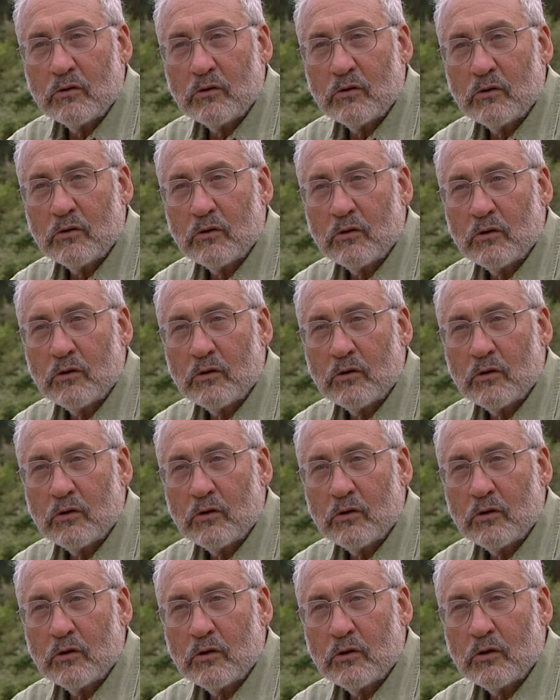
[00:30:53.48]

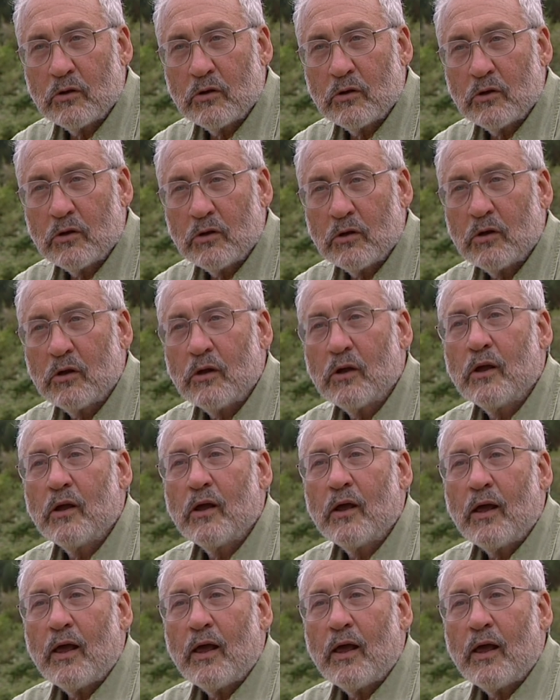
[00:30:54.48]
Nothing is said.